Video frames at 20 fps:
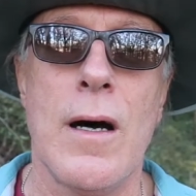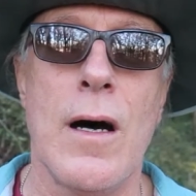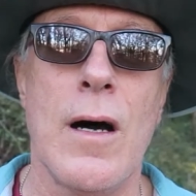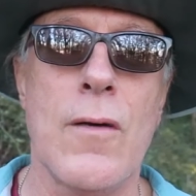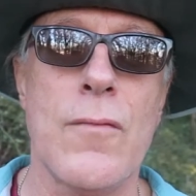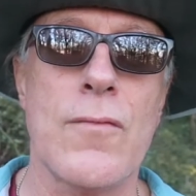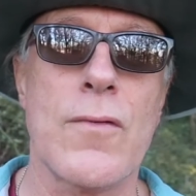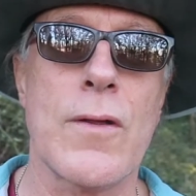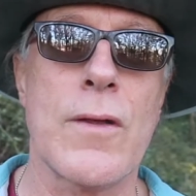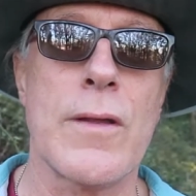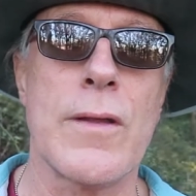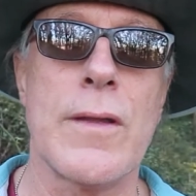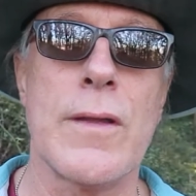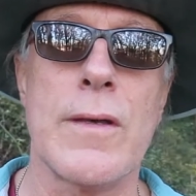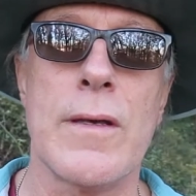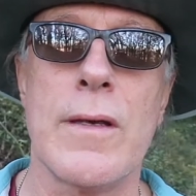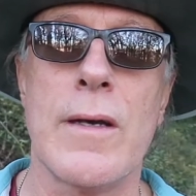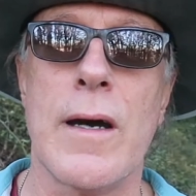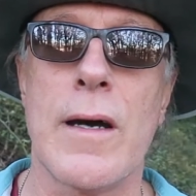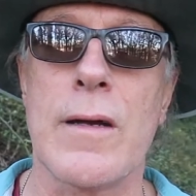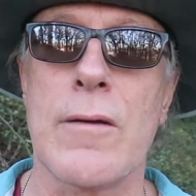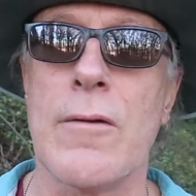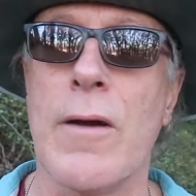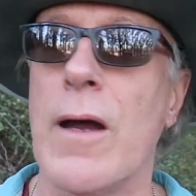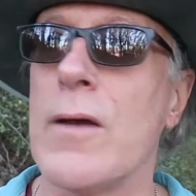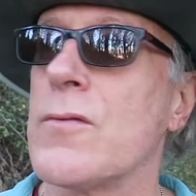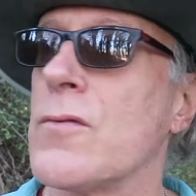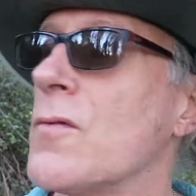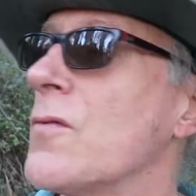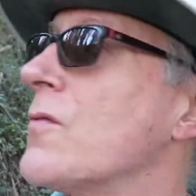Hopefully the uh,
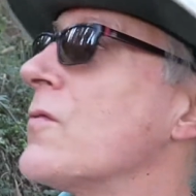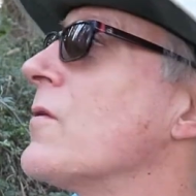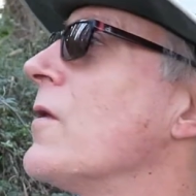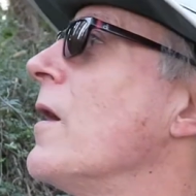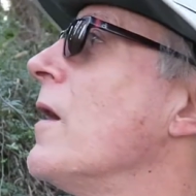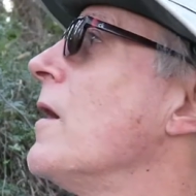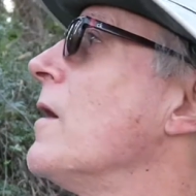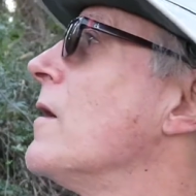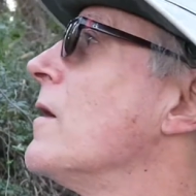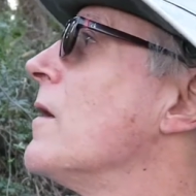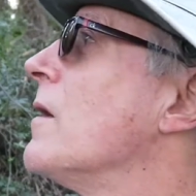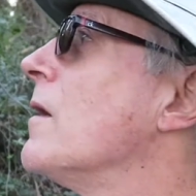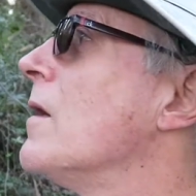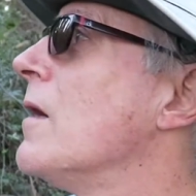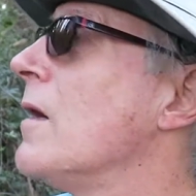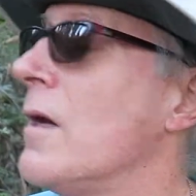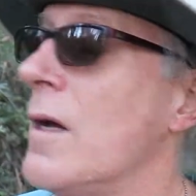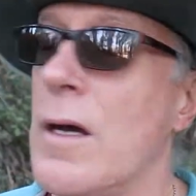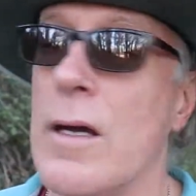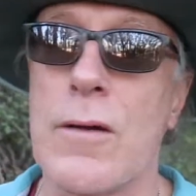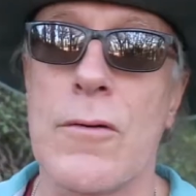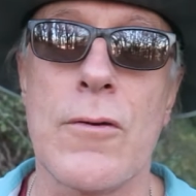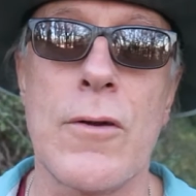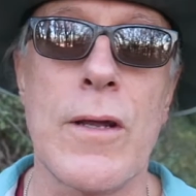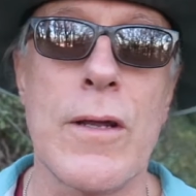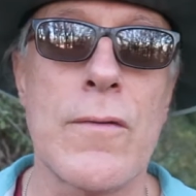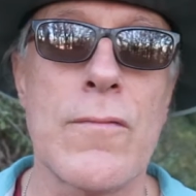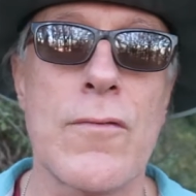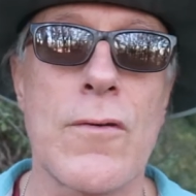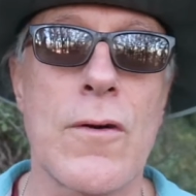grass will stay
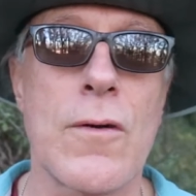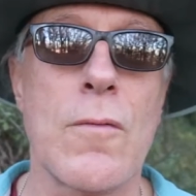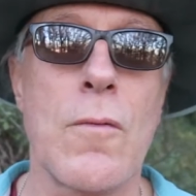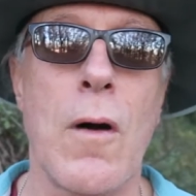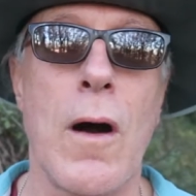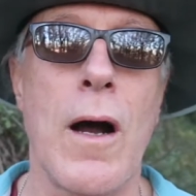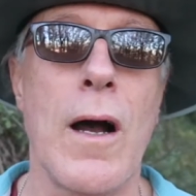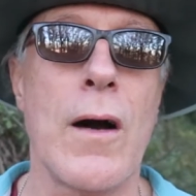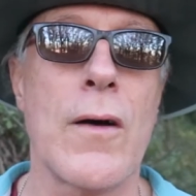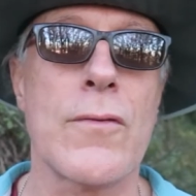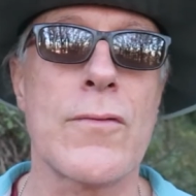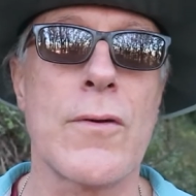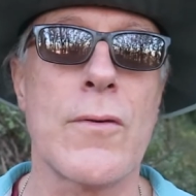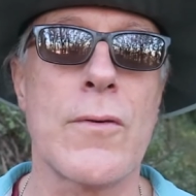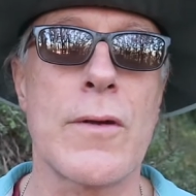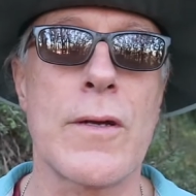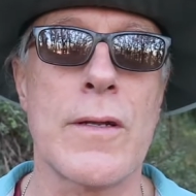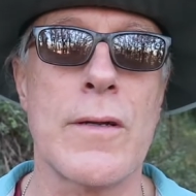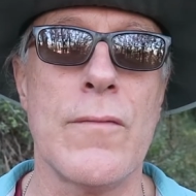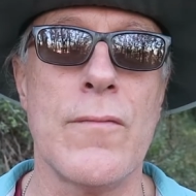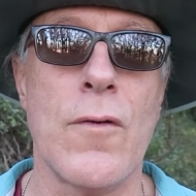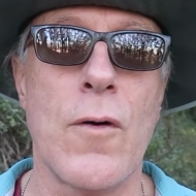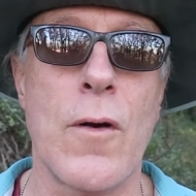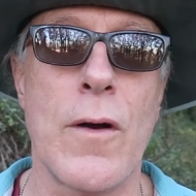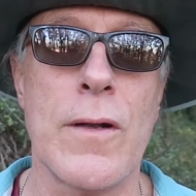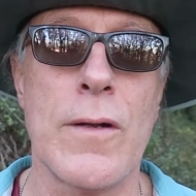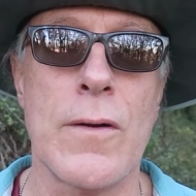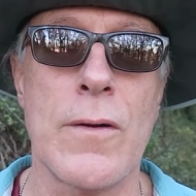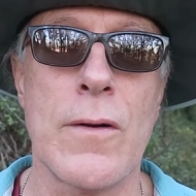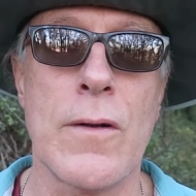green for a while so we can
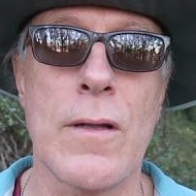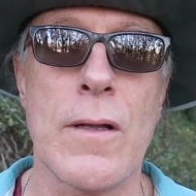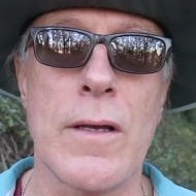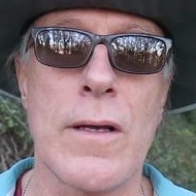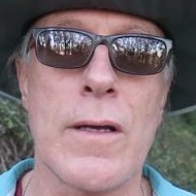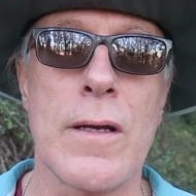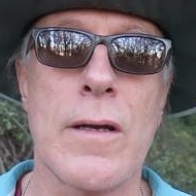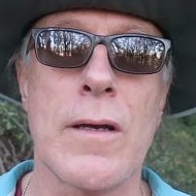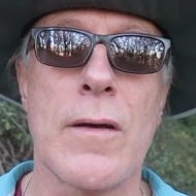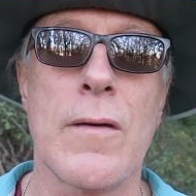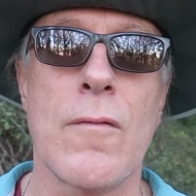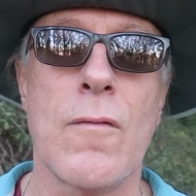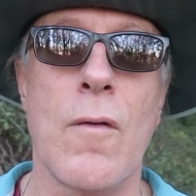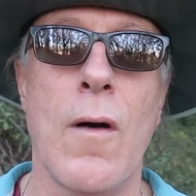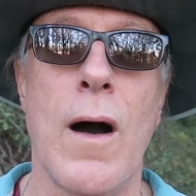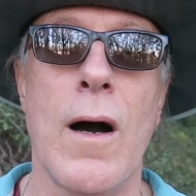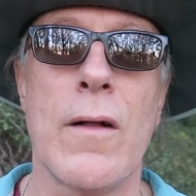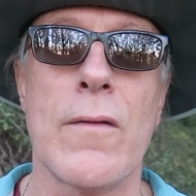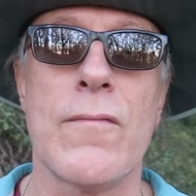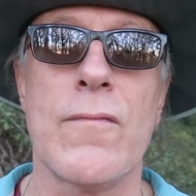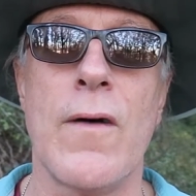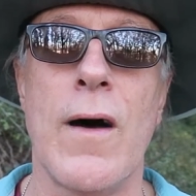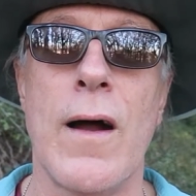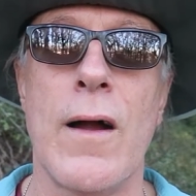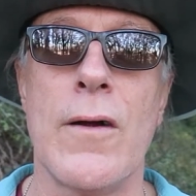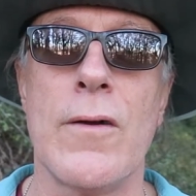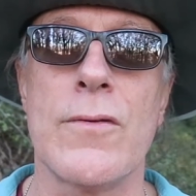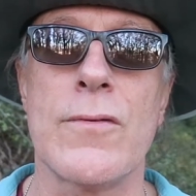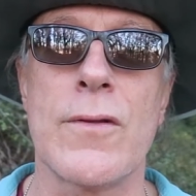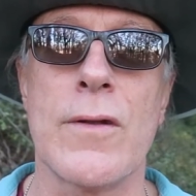avoid early
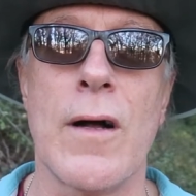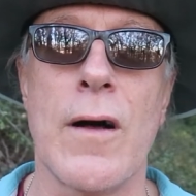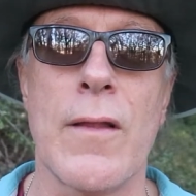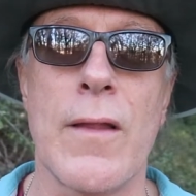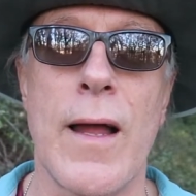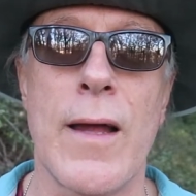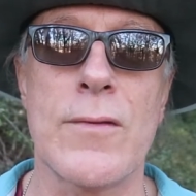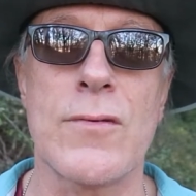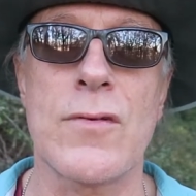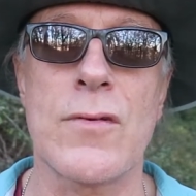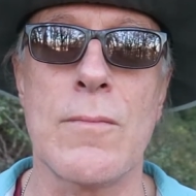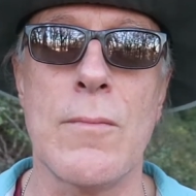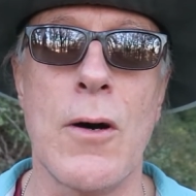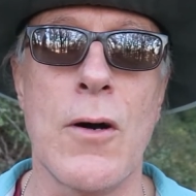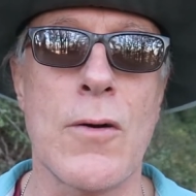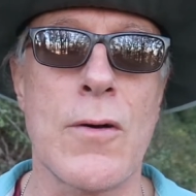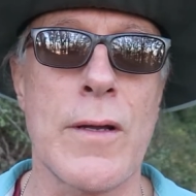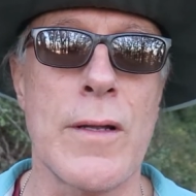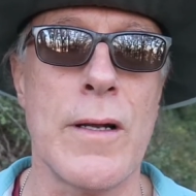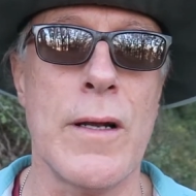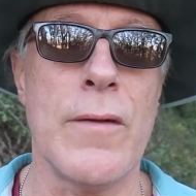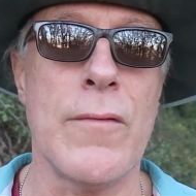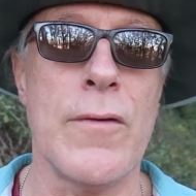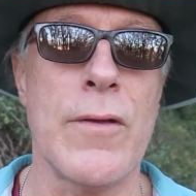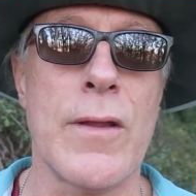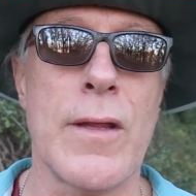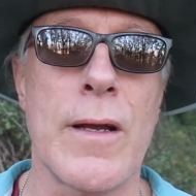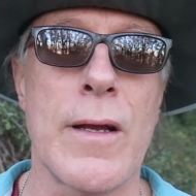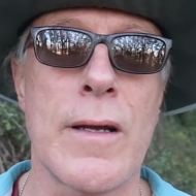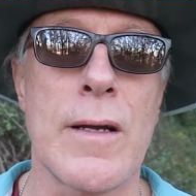wildfires and all that smoke and
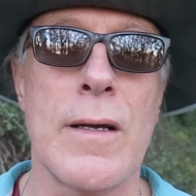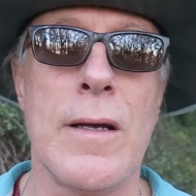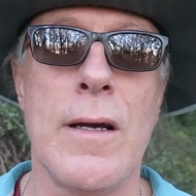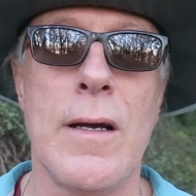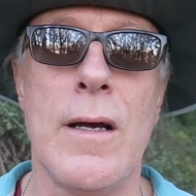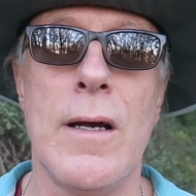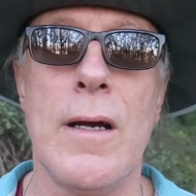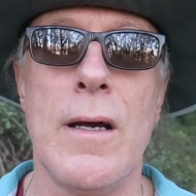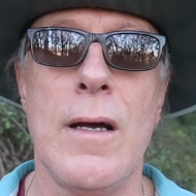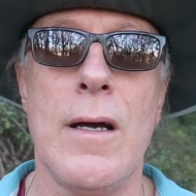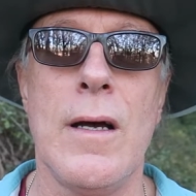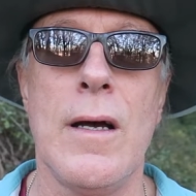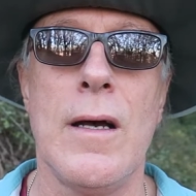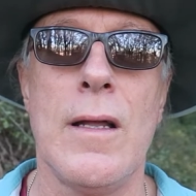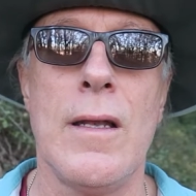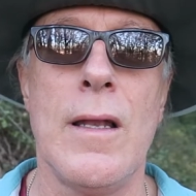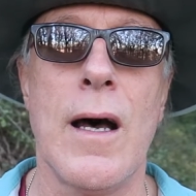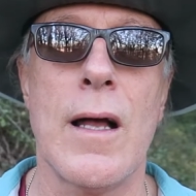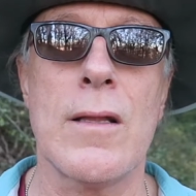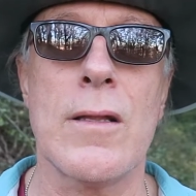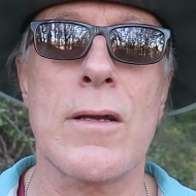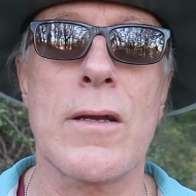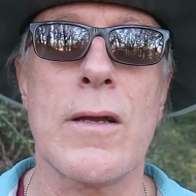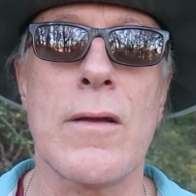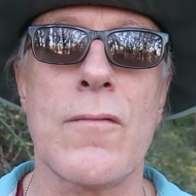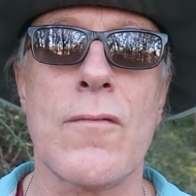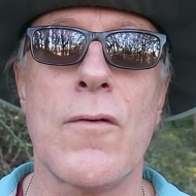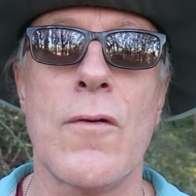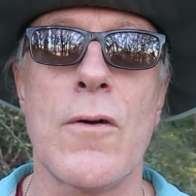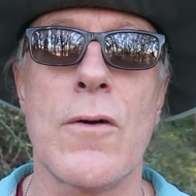everything. Not
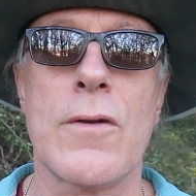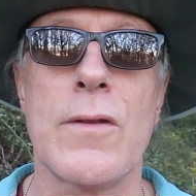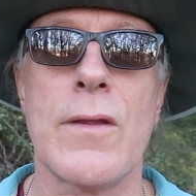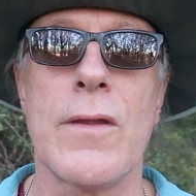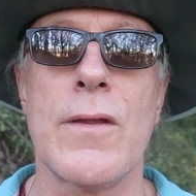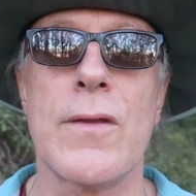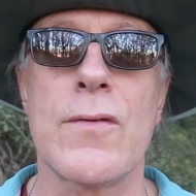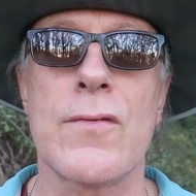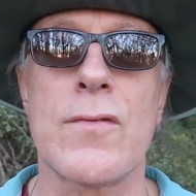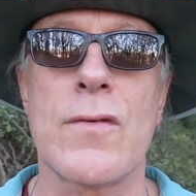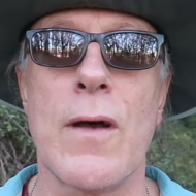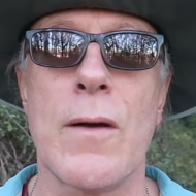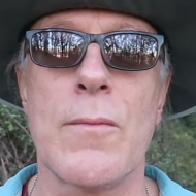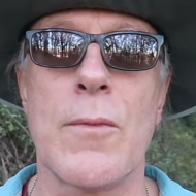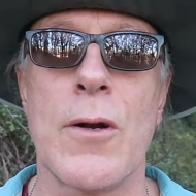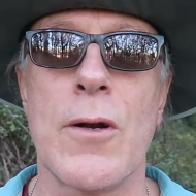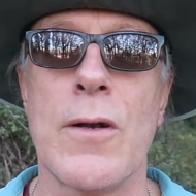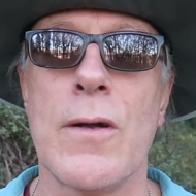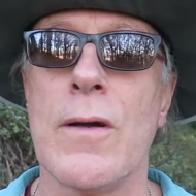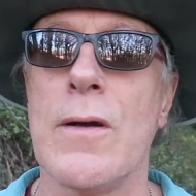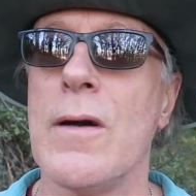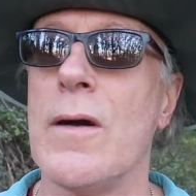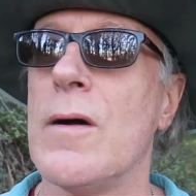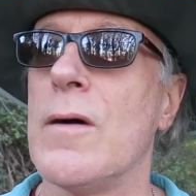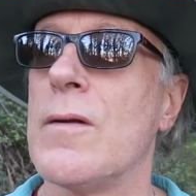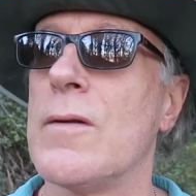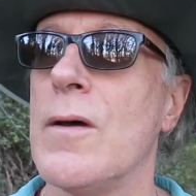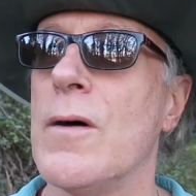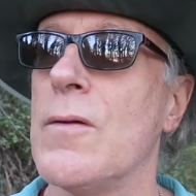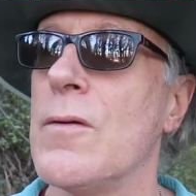looking forward to this summer.
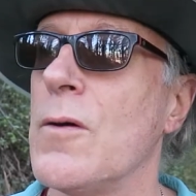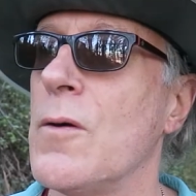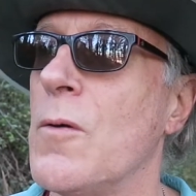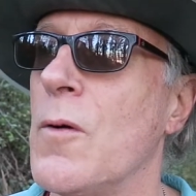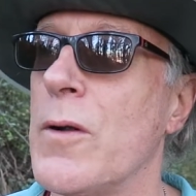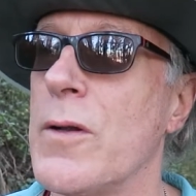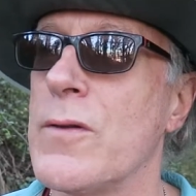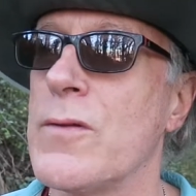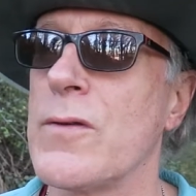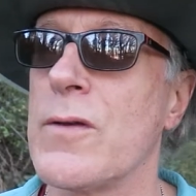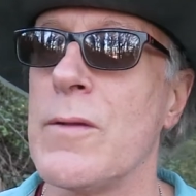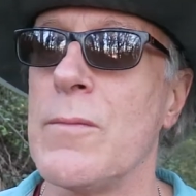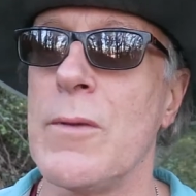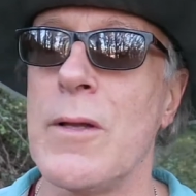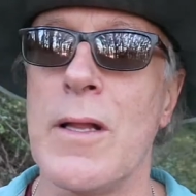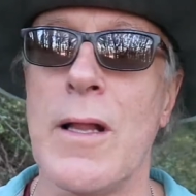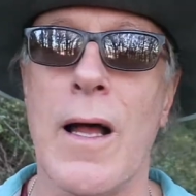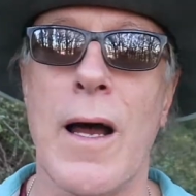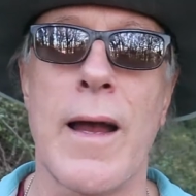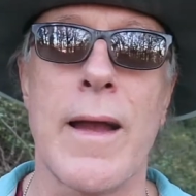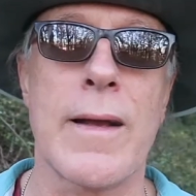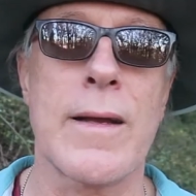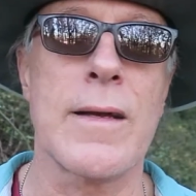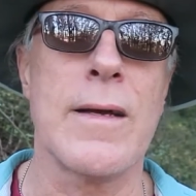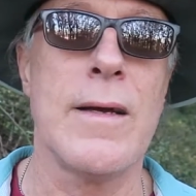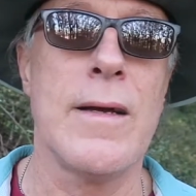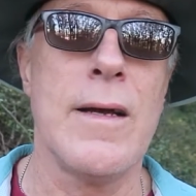Don't know what it's going to be like.